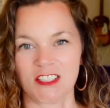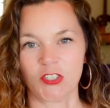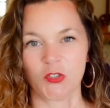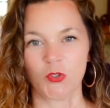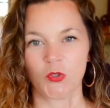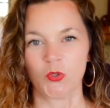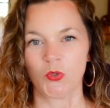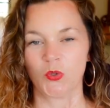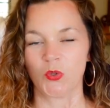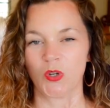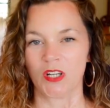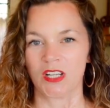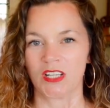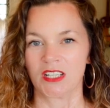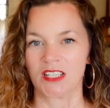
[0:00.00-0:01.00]
To
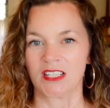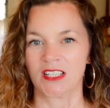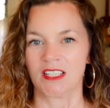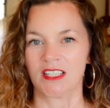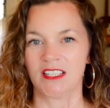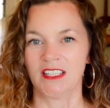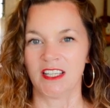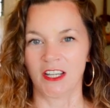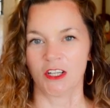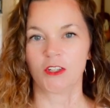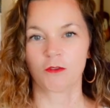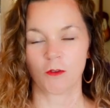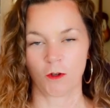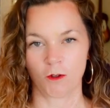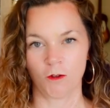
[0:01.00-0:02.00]
get
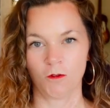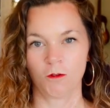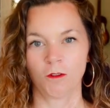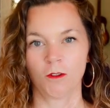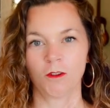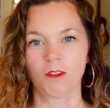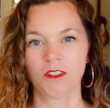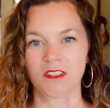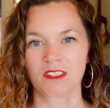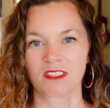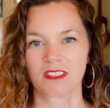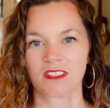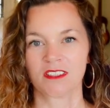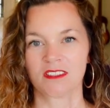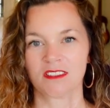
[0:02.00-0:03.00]
your vocal
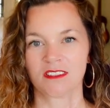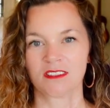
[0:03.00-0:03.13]
folds